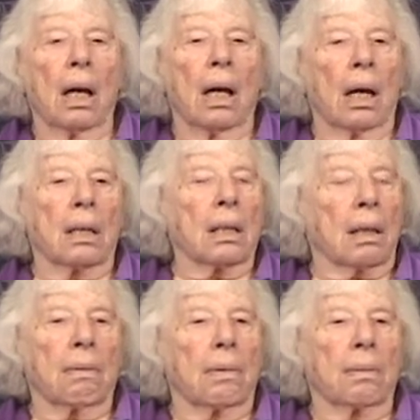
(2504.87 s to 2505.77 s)
and
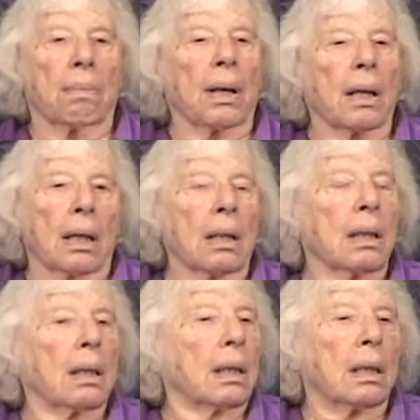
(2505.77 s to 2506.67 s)
I would bike
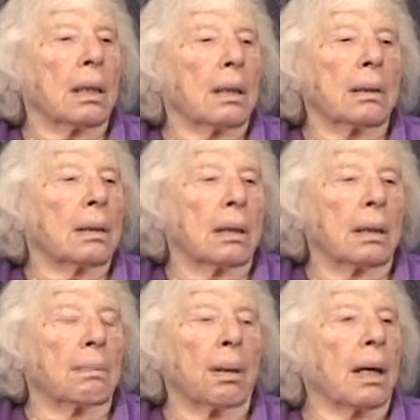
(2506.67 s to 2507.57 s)
uh,
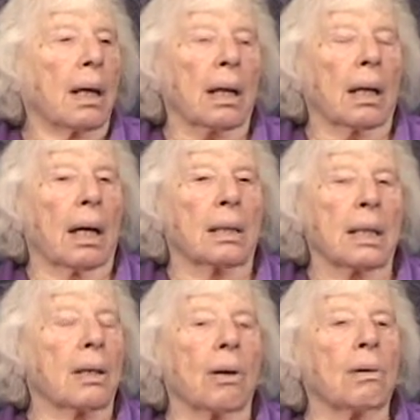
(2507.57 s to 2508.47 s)
in the park. I
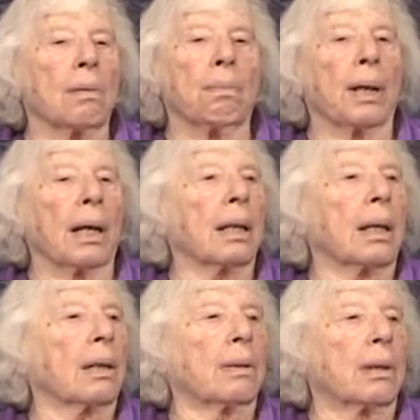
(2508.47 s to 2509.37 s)
didn't own a bike,
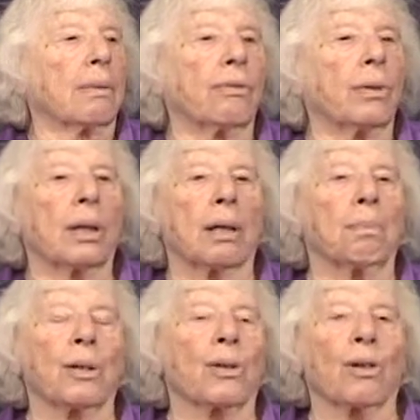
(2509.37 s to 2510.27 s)
I couldn't afford
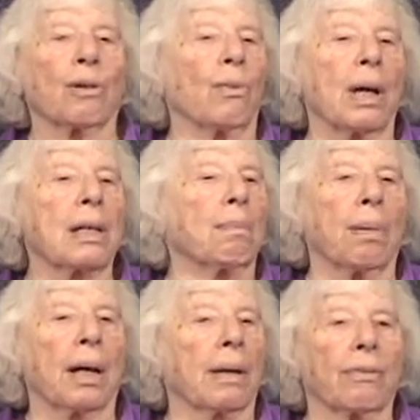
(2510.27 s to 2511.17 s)
it, but you could rent a
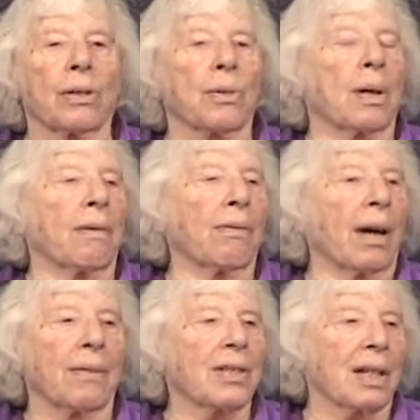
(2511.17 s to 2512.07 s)
bike for
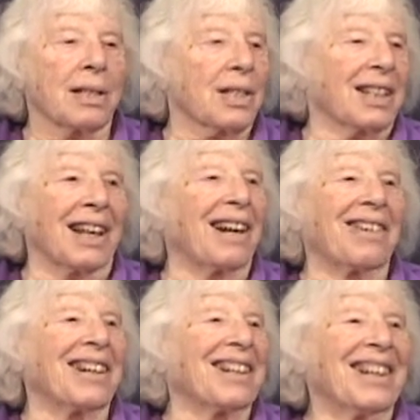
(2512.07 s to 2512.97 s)
twenty-five cents an
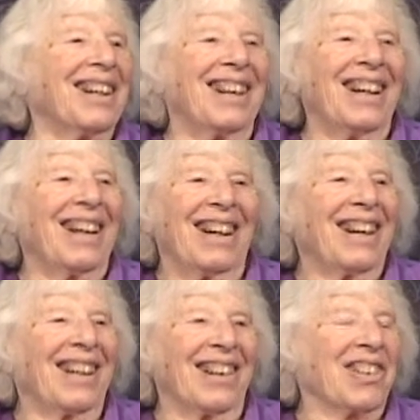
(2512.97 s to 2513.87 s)
hour
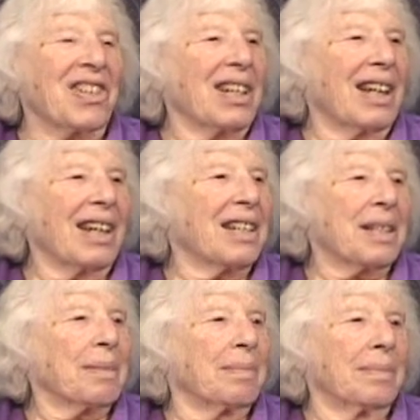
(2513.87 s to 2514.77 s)
in those
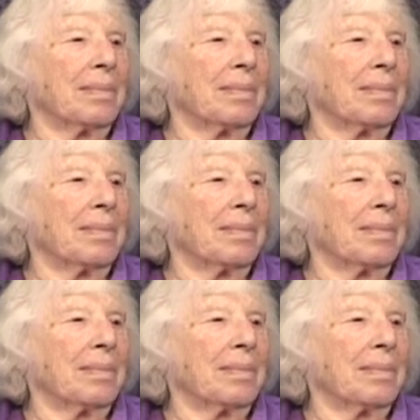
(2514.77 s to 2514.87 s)
days.